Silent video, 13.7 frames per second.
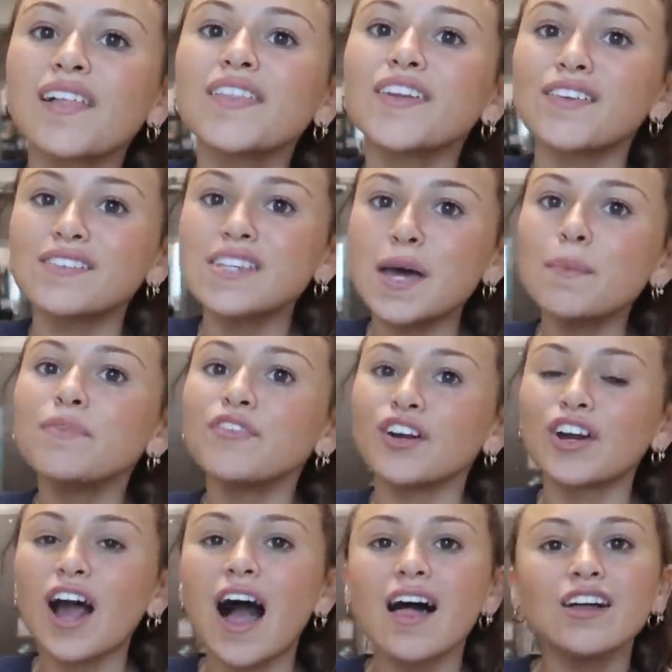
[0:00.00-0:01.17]
Little tip if you're
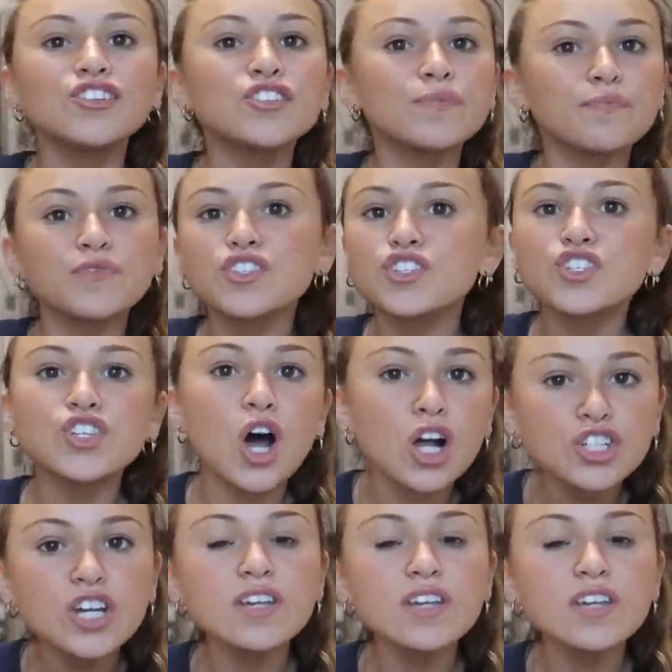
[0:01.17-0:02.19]
in college. Such